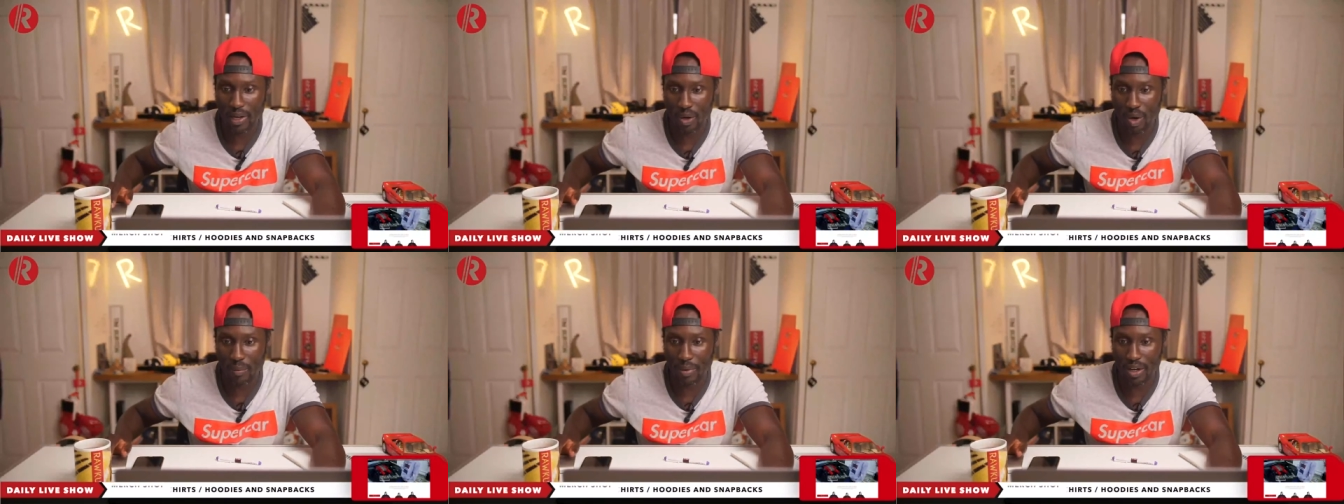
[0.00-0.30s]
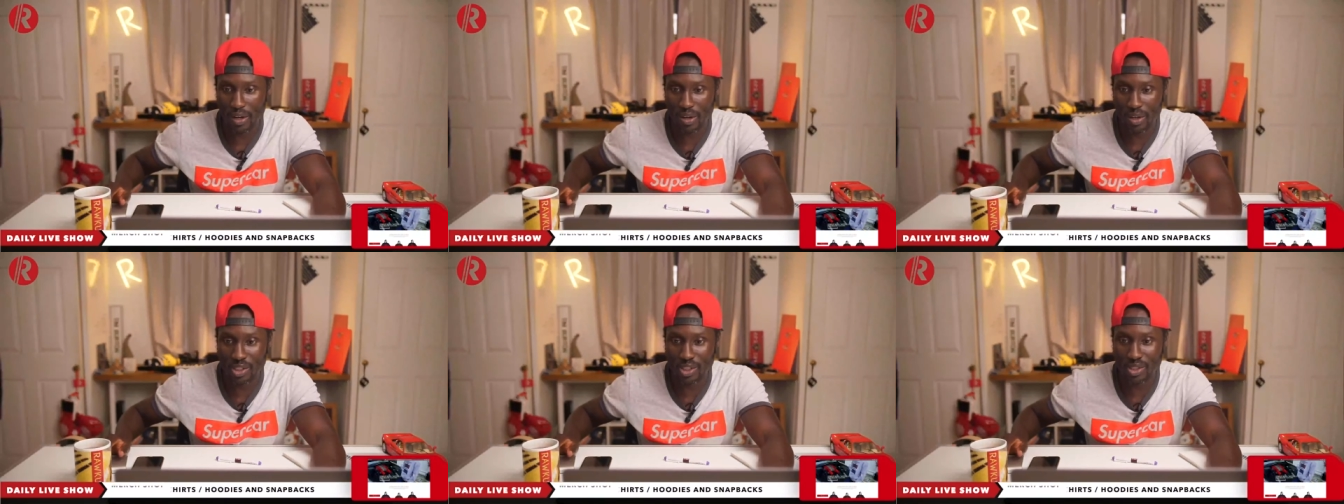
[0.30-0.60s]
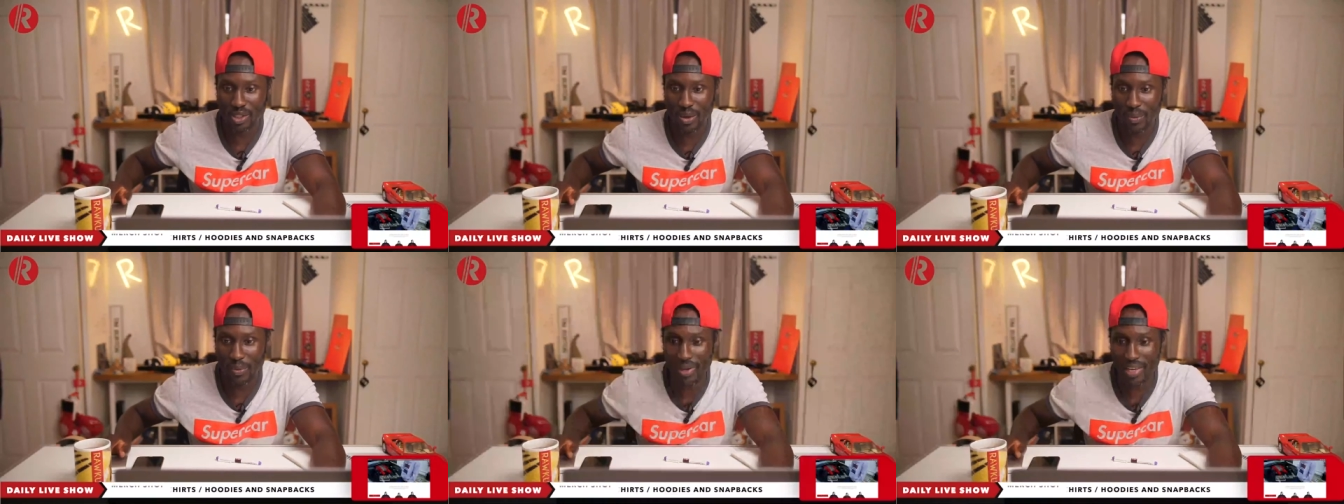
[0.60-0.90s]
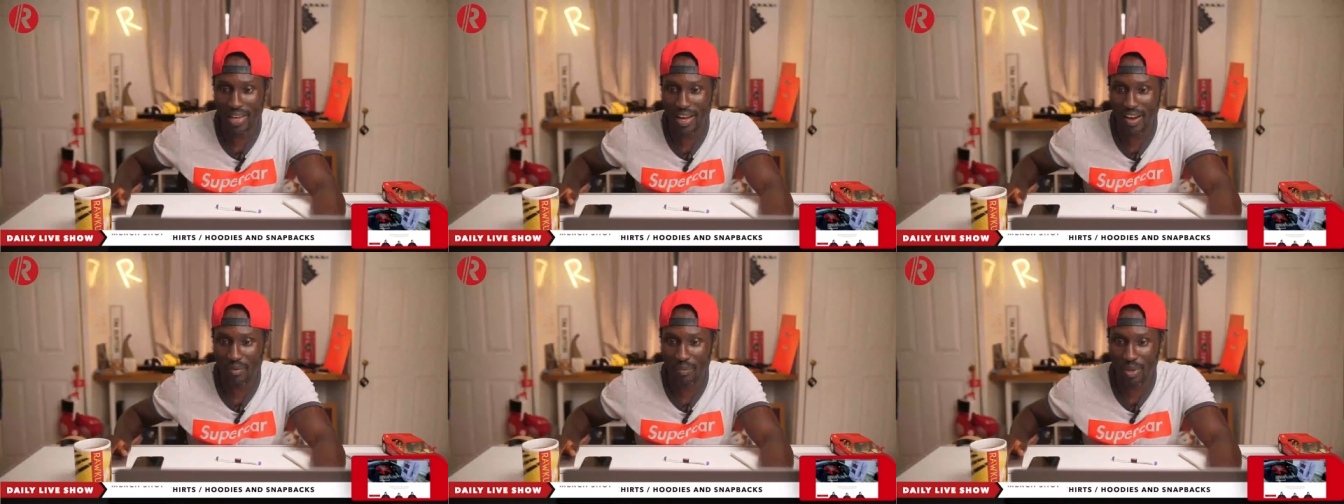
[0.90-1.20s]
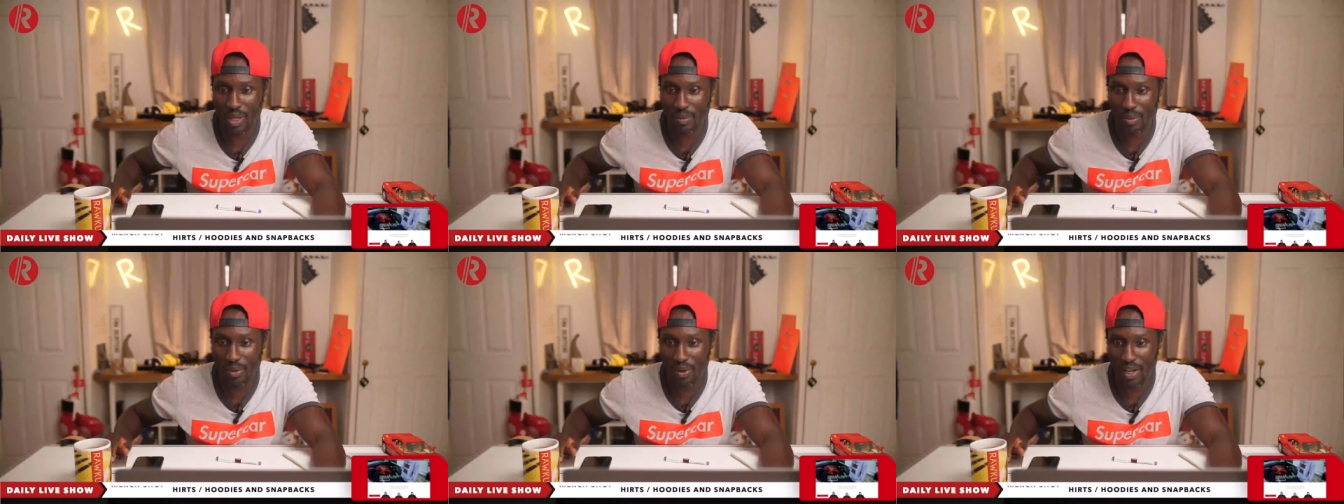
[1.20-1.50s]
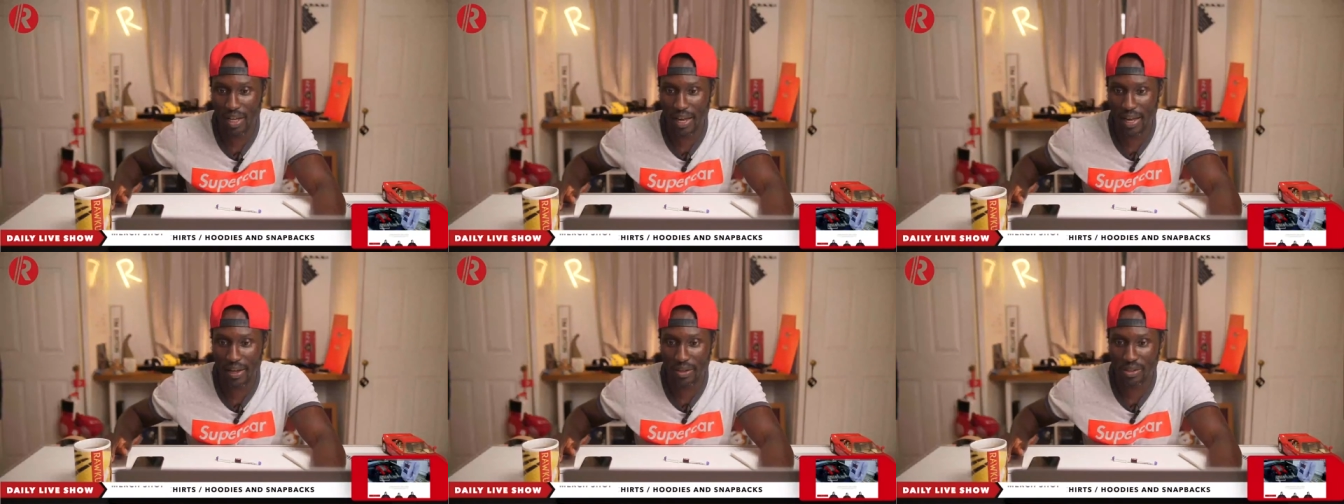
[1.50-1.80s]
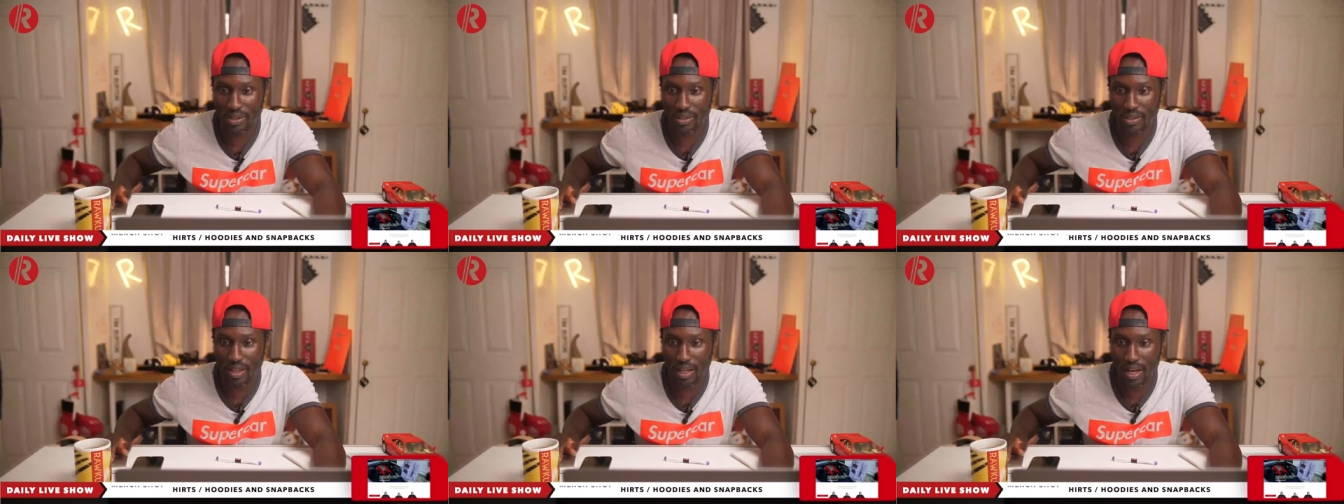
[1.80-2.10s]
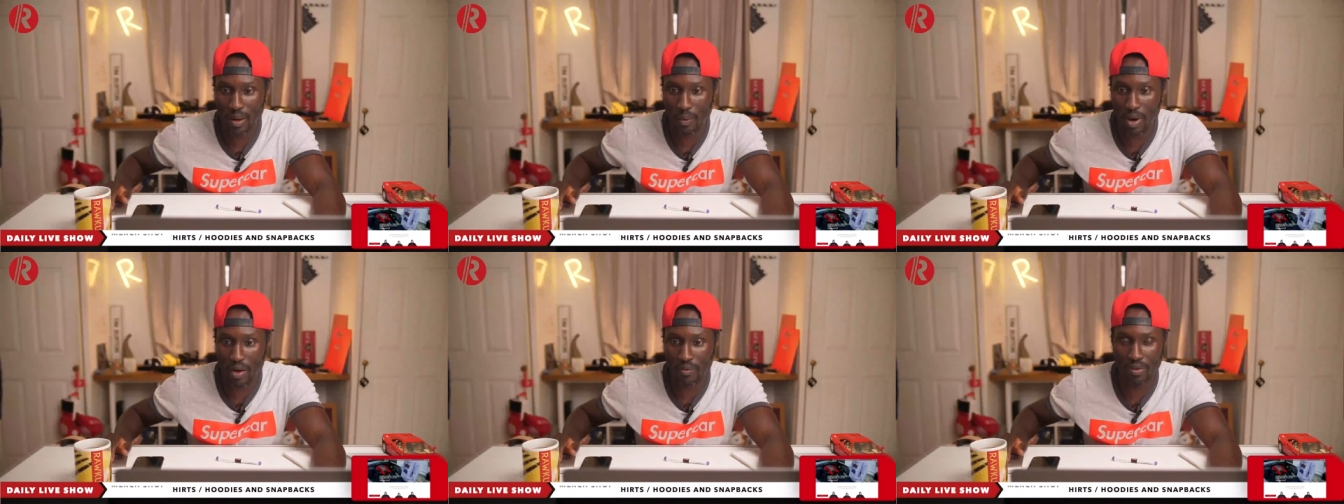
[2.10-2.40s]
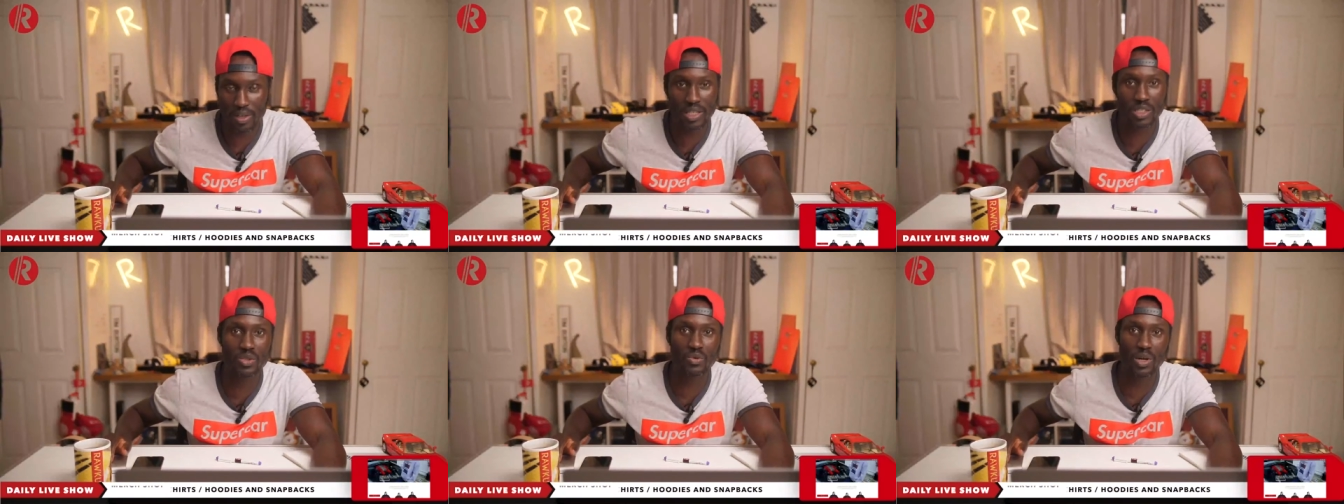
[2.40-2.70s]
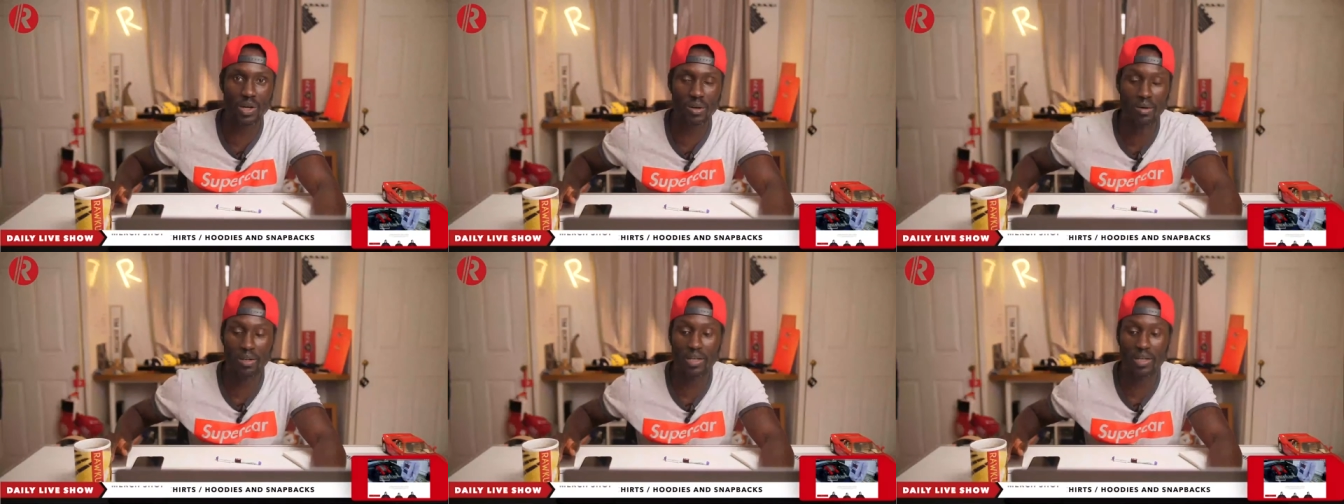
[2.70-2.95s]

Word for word: Oh my gosh, so we have people in the house. Uh, we have Israel.